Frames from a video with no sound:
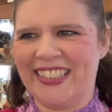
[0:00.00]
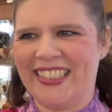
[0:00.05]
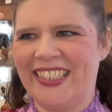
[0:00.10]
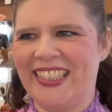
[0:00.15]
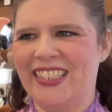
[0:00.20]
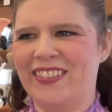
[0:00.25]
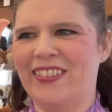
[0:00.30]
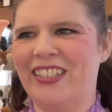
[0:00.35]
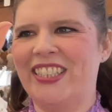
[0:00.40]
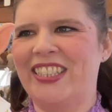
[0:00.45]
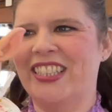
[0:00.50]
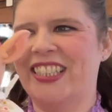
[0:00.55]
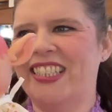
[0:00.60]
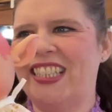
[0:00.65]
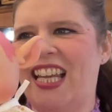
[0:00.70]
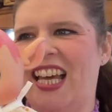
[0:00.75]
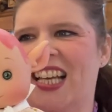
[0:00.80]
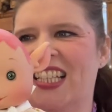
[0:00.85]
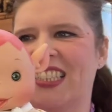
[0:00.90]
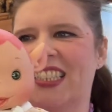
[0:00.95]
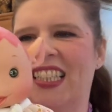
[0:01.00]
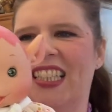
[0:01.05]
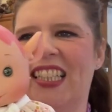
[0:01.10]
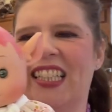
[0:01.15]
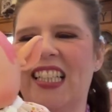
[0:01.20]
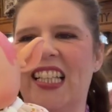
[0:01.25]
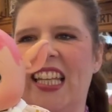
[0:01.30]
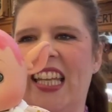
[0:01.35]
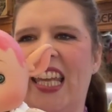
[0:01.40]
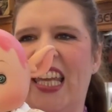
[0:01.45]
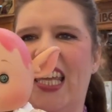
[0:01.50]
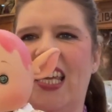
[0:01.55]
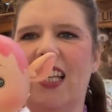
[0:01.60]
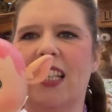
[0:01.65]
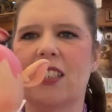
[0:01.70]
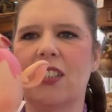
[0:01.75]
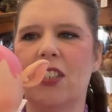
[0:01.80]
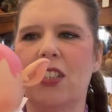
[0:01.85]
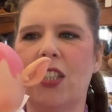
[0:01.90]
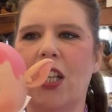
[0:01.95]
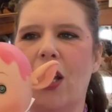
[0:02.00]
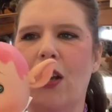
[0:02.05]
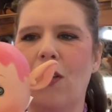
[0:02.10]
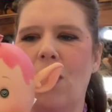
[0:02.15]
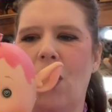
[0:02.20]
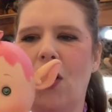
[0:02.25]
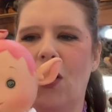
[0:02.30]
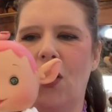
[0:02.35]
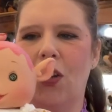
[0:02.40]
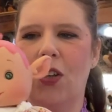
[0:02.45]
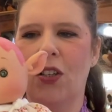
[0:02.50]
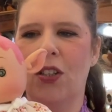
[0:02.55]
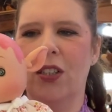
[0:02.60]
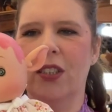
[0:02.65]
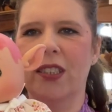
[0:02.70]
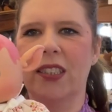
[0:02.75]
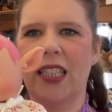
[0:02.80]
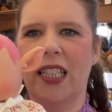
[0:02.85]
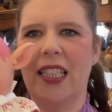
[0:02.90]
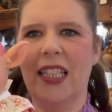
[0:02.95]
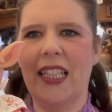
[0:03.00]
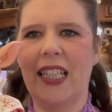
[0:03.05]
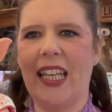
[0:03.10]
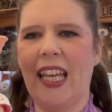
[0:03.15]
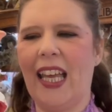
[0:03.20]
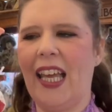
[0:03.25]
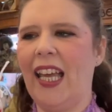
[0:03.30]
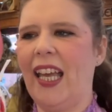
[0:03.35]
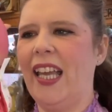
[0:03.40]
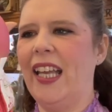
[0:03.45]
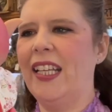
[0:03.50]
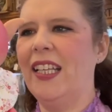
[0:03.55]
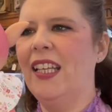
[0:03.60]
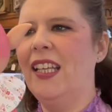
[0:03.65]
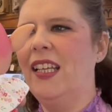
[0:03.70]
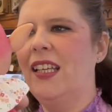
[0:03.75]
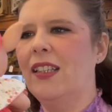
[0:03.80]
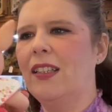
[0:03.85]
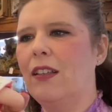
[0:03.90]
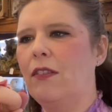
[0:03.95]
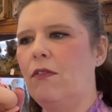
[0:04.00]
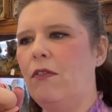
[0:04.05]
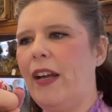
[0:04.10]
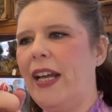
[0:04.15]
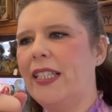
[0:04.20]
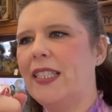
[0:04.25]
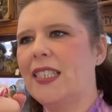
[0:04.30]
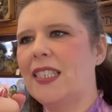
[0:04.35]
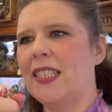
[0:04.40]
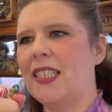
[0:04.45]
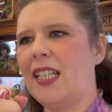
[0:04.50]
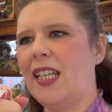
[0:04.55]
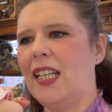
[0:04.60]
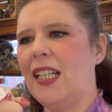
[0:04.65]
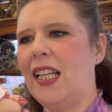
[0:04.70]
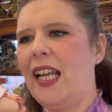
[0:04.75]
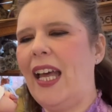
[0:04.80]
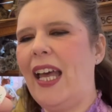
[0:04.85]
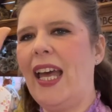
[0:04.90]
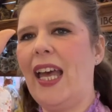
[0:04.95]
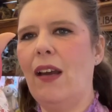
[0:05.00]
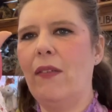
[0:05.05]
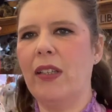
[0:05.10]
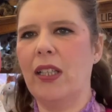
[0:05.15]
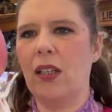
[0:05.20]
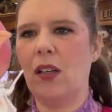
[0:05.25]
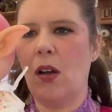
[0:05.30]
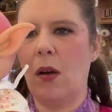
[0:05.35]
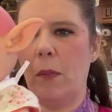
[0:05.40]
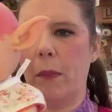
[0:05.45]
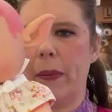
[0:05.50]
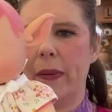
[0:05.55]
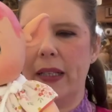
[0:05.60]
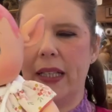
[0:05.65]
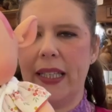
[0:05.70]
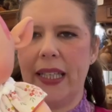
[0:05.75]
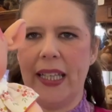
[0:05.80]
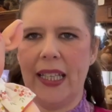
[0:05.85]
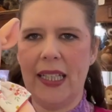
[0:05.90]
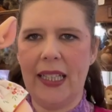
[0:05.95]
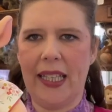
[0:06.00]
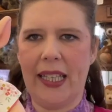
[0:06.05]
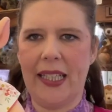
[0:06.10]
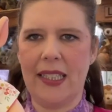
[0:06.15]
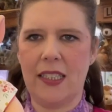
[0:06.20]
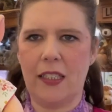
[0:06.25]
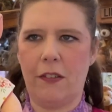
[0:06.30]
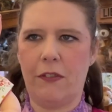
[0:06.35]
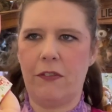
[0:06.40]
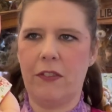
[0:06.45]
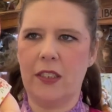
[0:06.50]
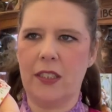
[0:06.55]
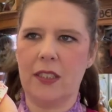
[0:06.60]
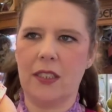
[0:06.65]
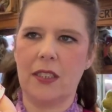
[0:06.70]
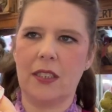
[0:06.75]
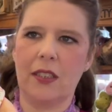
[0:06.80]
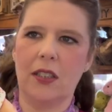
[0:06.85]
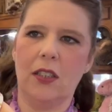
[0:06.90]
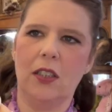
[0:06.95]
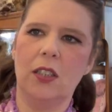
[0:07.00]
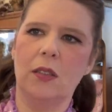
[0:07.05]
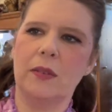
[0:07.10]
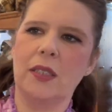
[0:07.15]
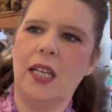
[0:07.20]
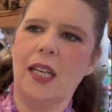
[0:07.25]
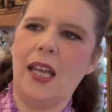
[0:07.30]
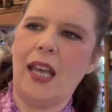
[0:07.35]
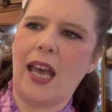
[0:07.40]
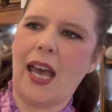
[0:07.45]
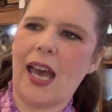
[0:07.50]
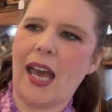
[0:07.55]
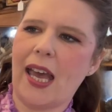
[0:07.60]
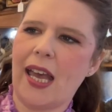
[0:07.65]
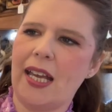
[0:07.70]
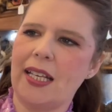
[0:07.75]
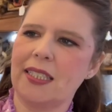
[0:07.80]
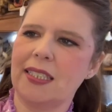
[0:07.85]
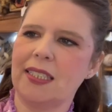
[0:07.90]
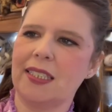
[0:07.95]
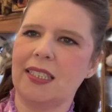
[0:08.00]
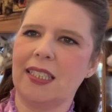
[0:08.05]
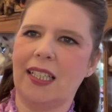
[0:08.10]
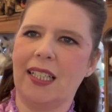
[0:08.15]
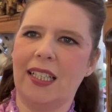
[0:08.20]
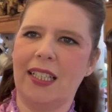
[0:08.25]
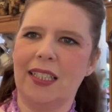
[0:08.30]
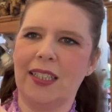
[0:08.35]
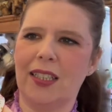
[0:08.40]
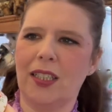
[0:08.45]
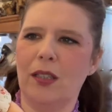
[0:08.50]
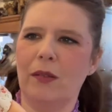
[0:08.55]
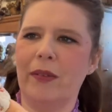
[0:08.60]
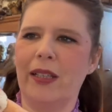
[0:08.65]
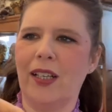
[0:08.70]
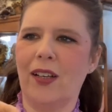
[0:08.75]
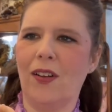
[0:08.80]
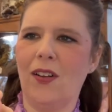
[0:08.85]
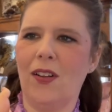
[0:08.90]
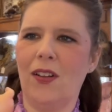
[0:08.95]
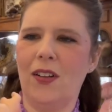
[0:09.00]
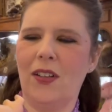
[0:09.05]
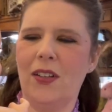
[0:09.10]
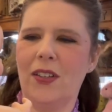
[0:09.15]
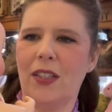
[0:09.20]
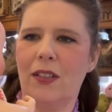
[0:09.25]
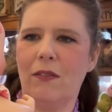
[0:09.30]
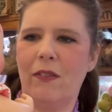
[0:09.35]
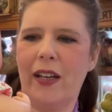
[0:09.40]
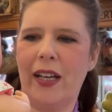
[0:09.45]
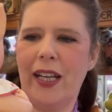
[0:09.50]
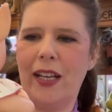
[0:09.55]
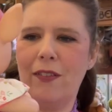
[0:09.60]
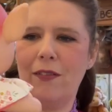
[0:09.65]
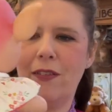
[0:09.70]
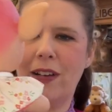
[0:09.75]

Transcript: So this one just has the little ears, no horns, and again, the red style hair with a completely different sculpt, hairstyle coming all the way